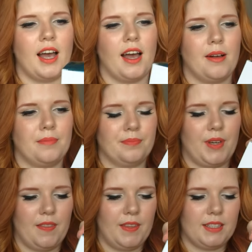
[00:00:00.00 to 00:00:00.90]

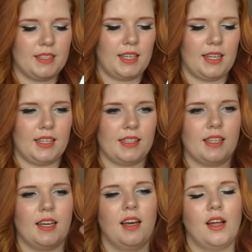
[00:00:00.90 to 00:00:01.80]
and this
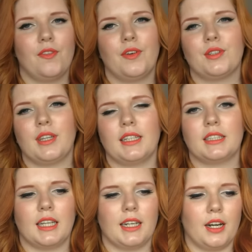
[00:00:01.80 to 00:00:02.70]
is their like
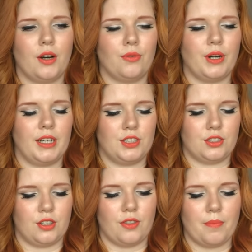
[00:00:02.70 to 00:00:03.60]
skincare range.
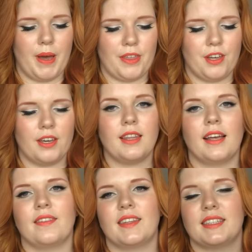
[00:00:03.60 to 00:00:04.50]
Is called the Method,
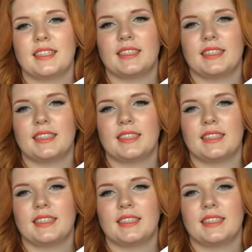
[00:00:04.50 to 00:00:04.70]
and this is